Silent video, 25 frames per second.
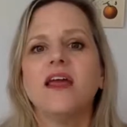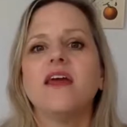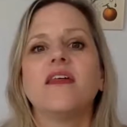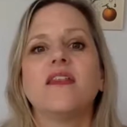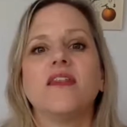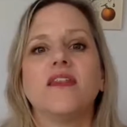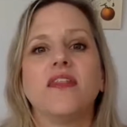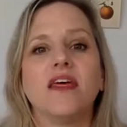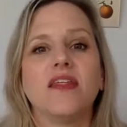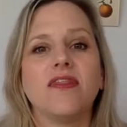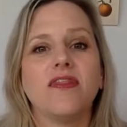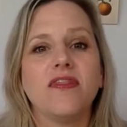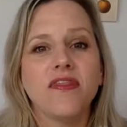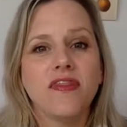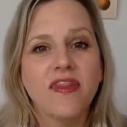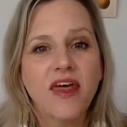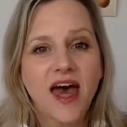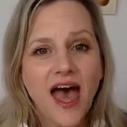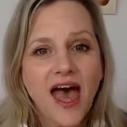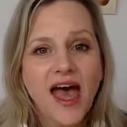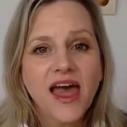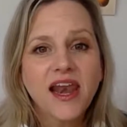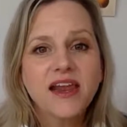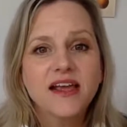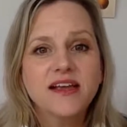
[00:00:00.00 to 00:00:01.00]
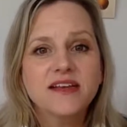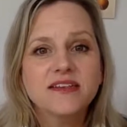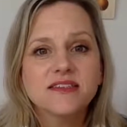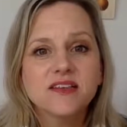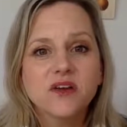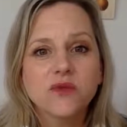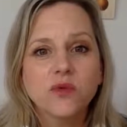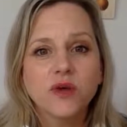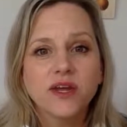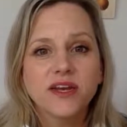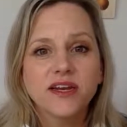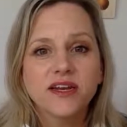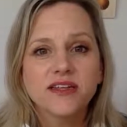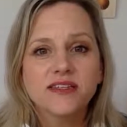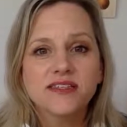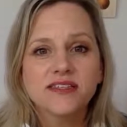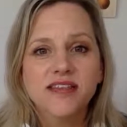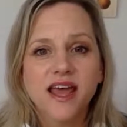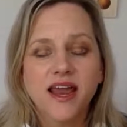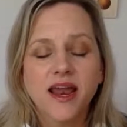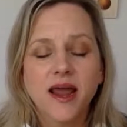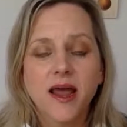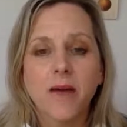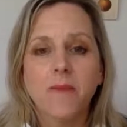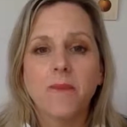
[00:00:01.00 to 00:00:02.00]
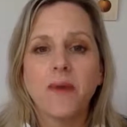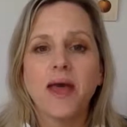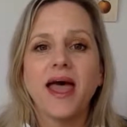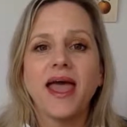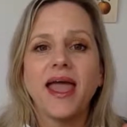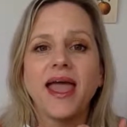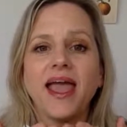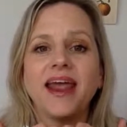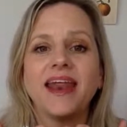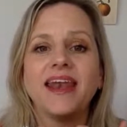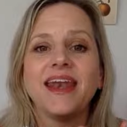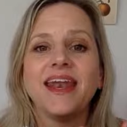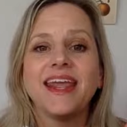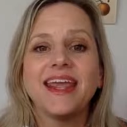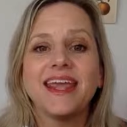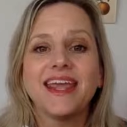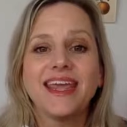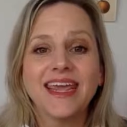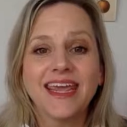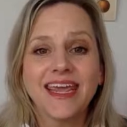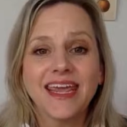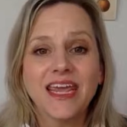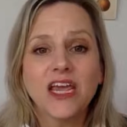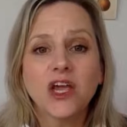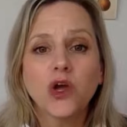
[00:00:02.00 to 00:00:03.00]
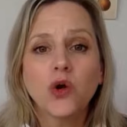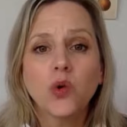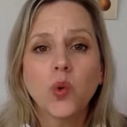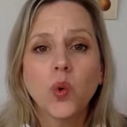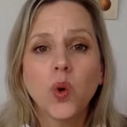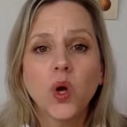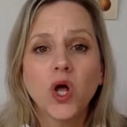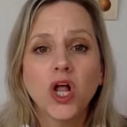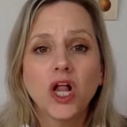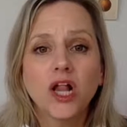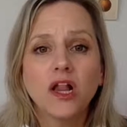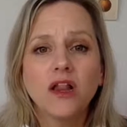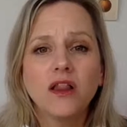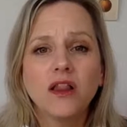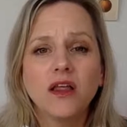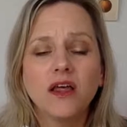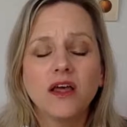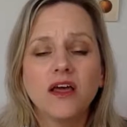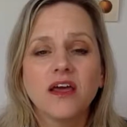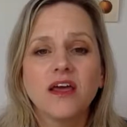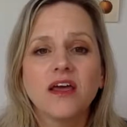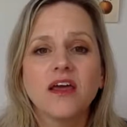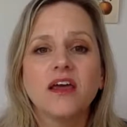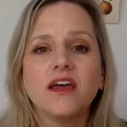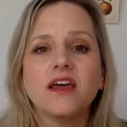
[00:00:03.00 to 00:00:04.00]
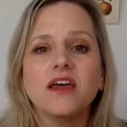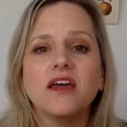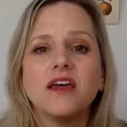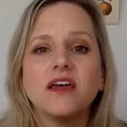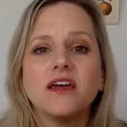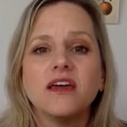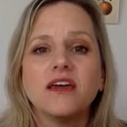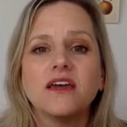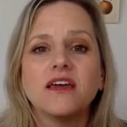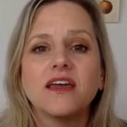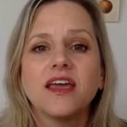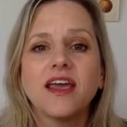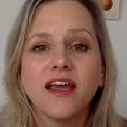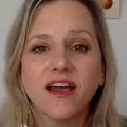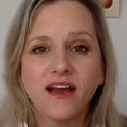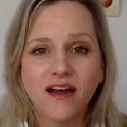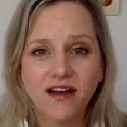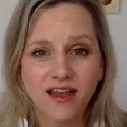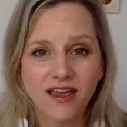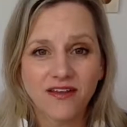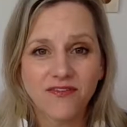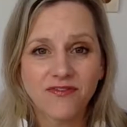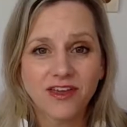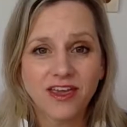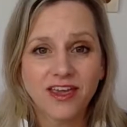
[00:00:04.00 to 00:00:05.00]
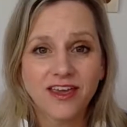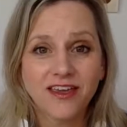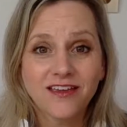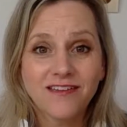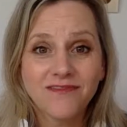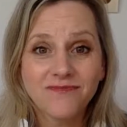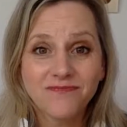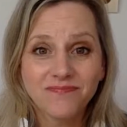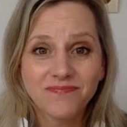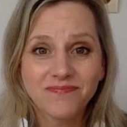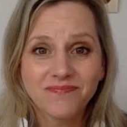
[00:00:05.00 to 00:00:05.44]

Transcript: then that is going to set up an equal caregiving